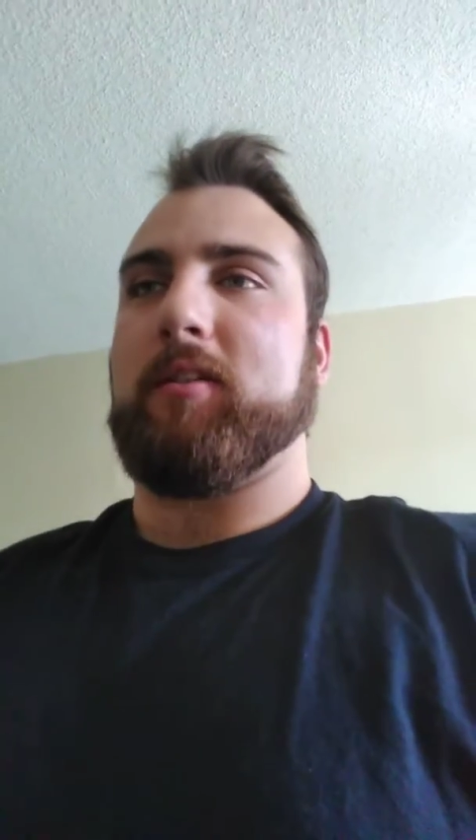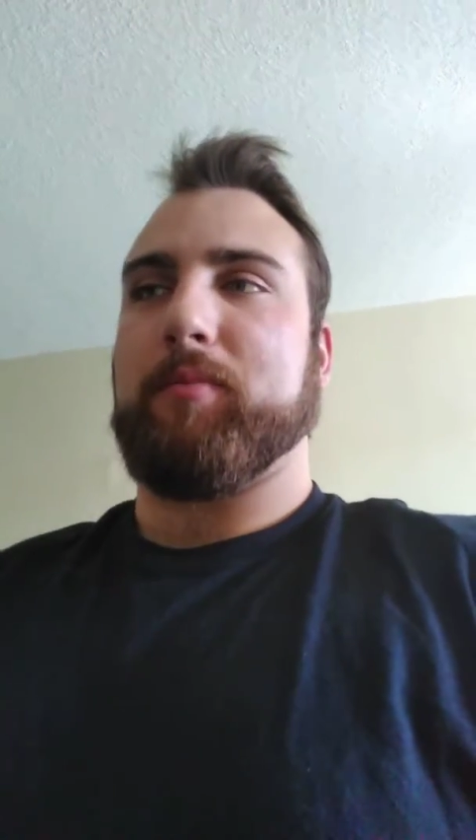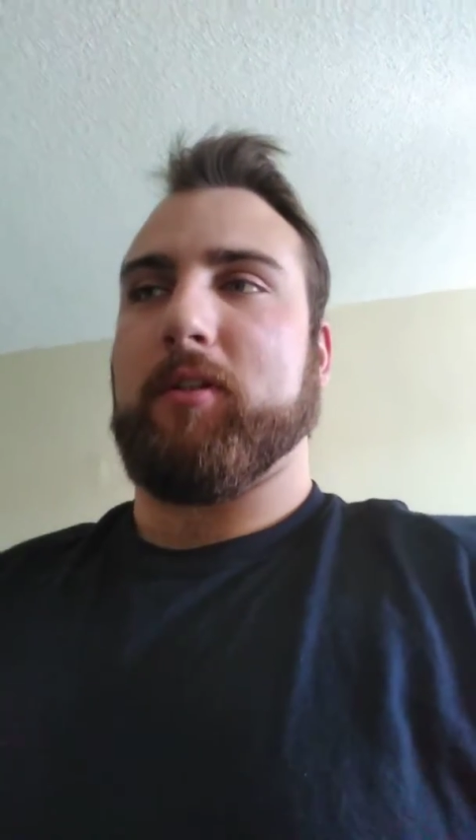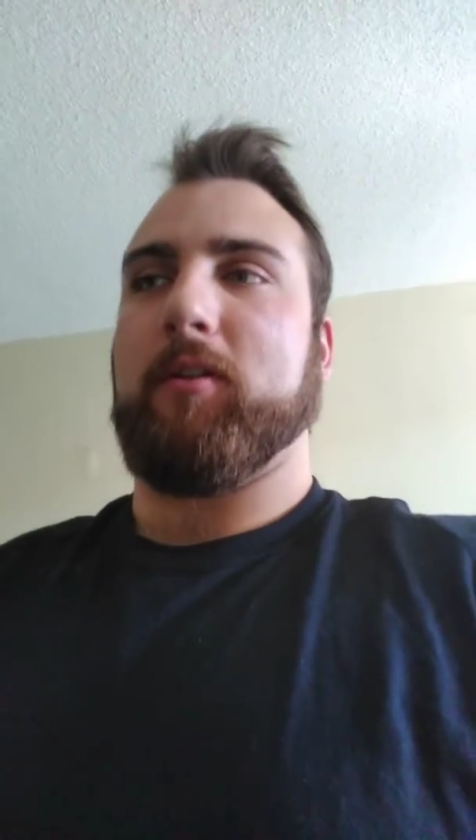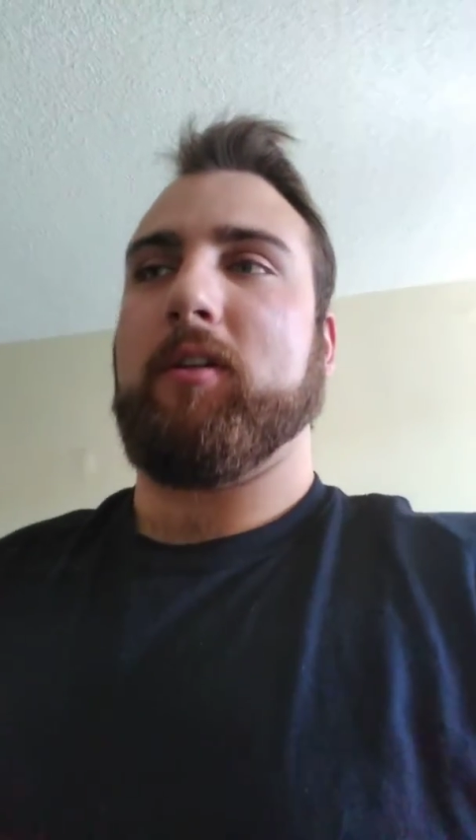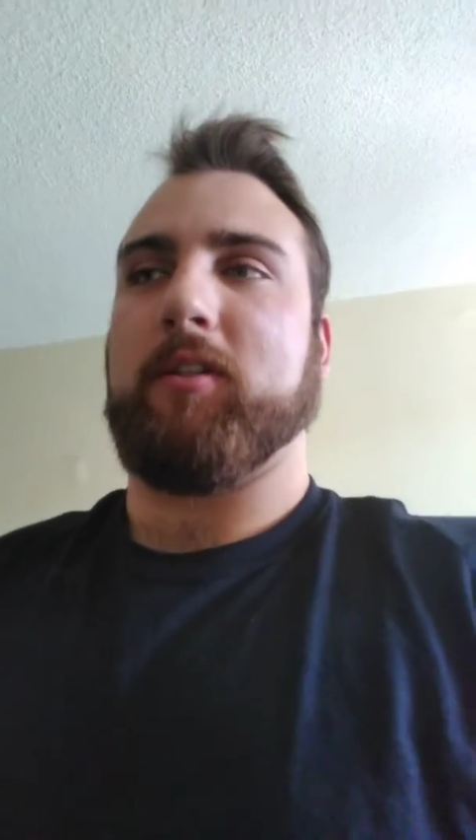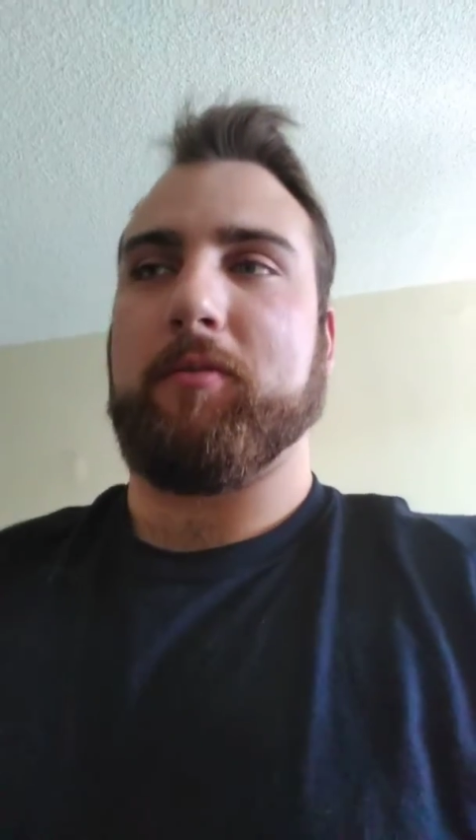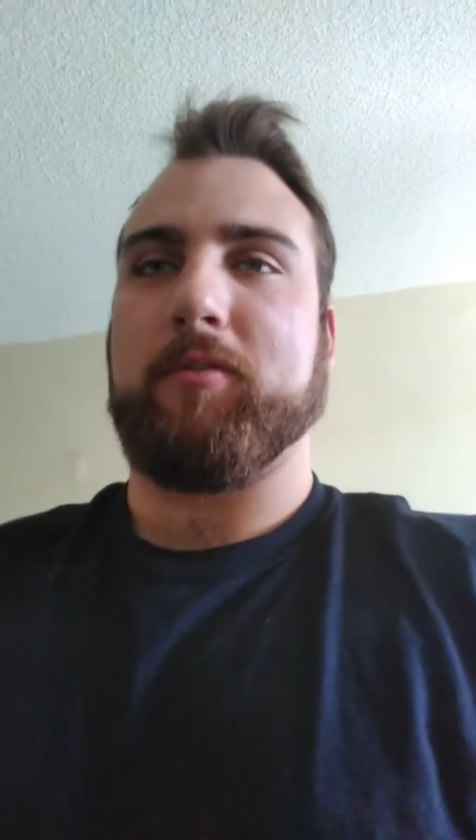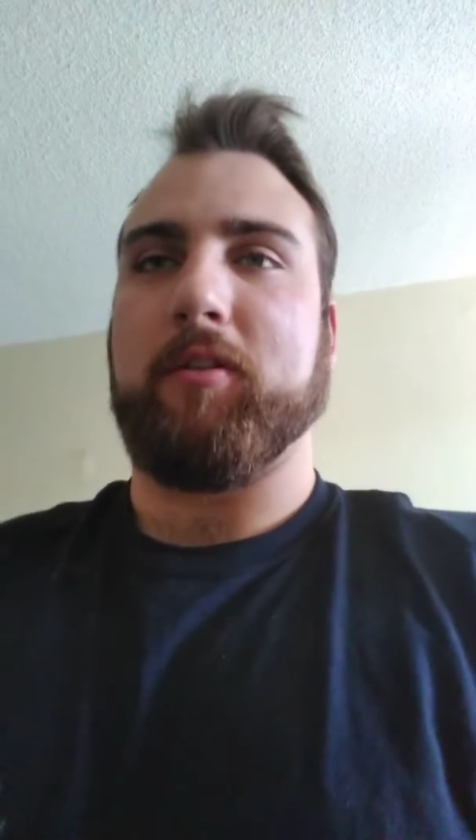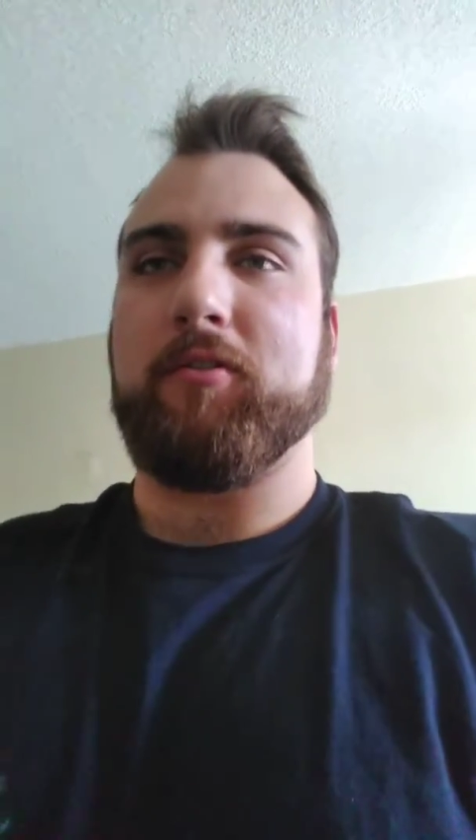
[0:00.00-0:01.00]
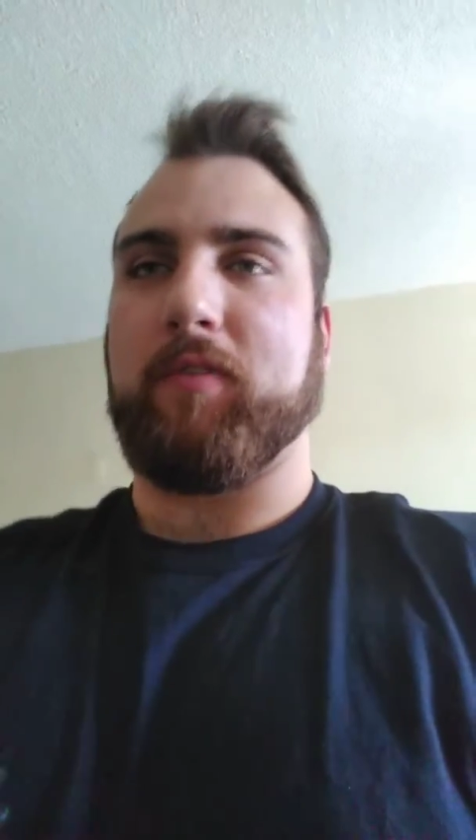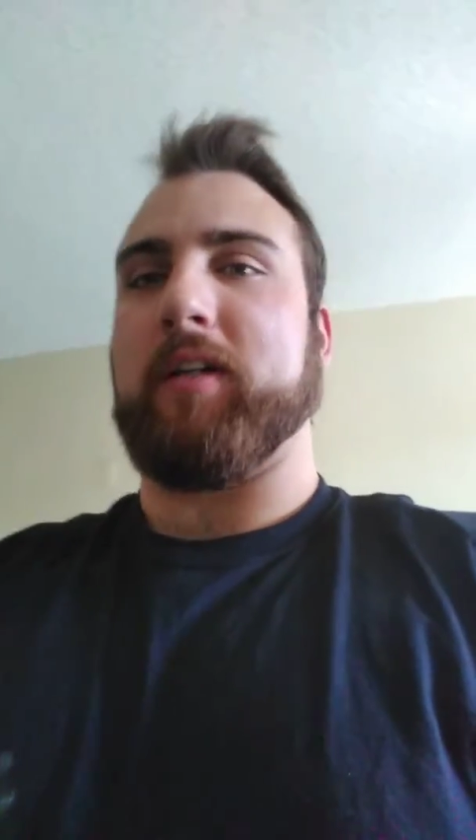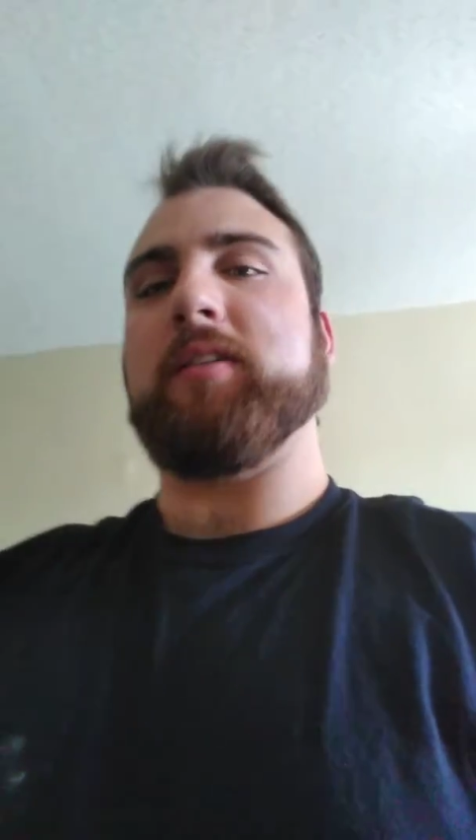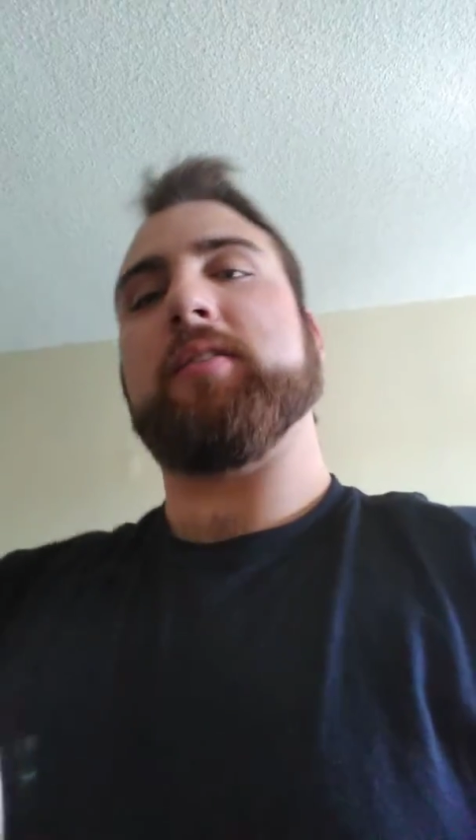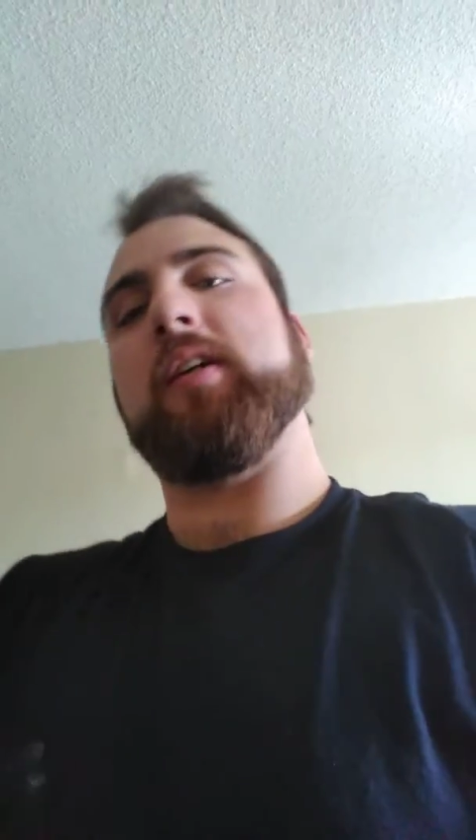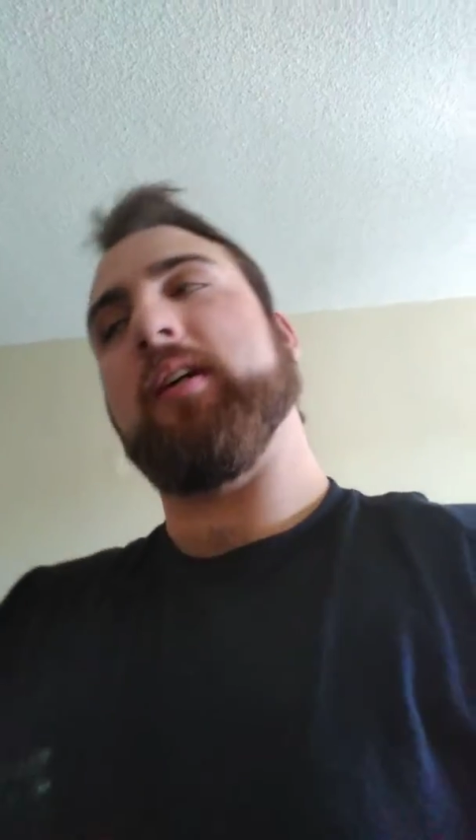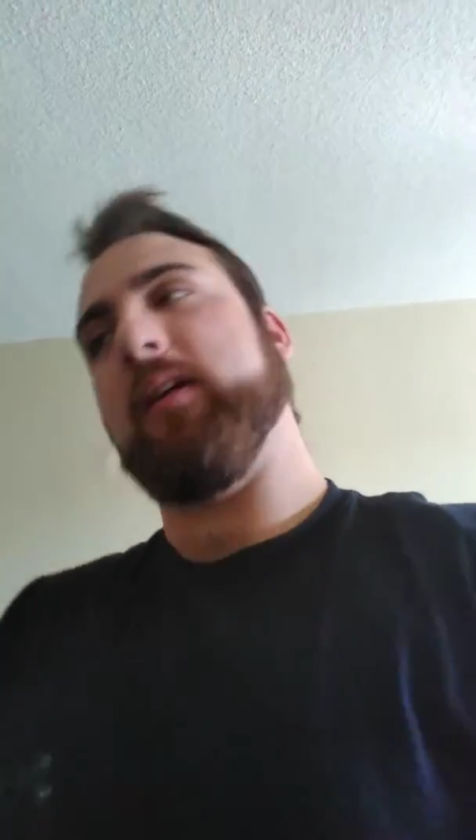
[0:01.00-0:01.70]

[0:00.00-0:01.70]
computer and use those funds,